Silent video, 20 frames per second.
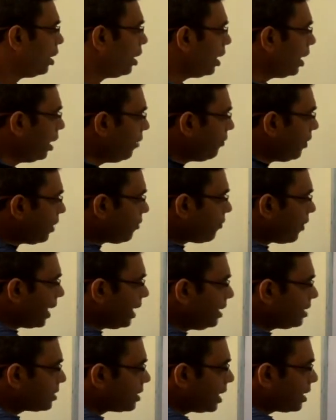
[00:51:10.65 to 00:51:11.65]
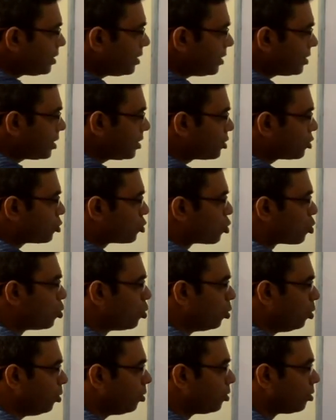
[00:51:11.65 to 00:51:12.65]
If it finds that this is
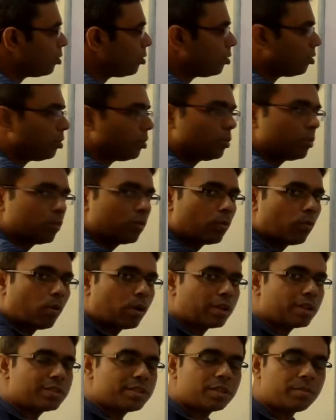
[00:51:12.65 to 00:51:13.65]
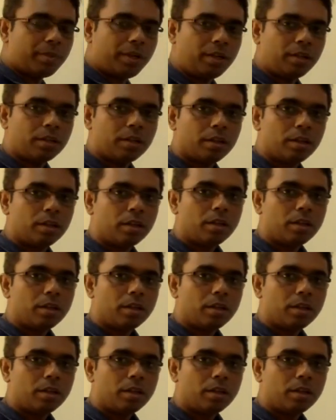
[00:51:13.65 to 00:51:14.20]
true, what does it mean?